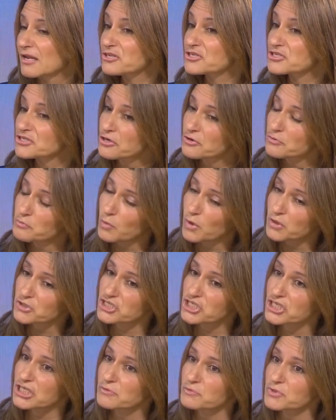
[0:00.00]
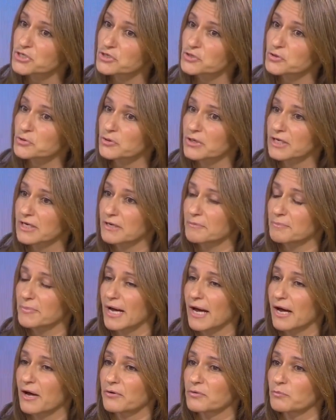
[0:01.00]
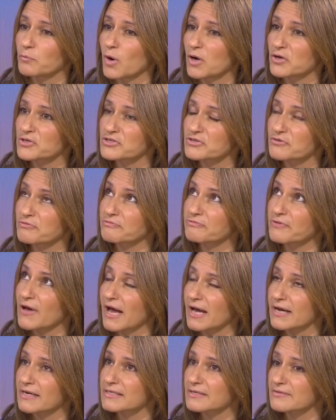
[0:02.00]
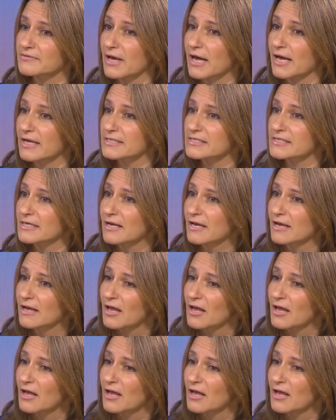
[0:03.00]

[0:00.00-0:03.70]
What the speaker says: So what she was talking about was the fact that